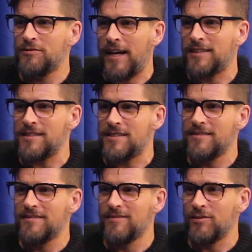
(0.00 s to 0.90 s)
factors
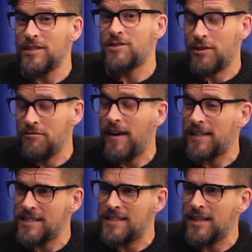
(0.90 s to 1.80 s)
or these three
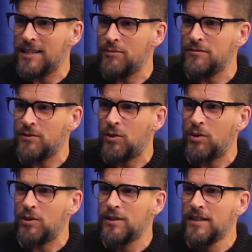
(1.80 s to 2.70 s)
factors together
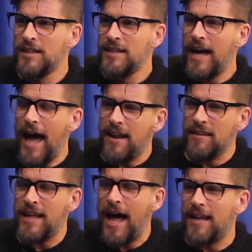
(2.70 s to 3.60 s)
before? How
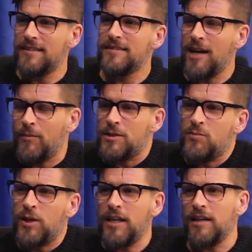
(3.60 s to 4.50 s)
did that come into
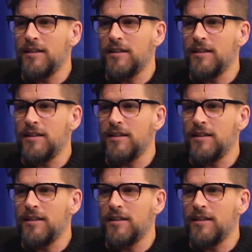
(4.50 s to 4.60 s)
being?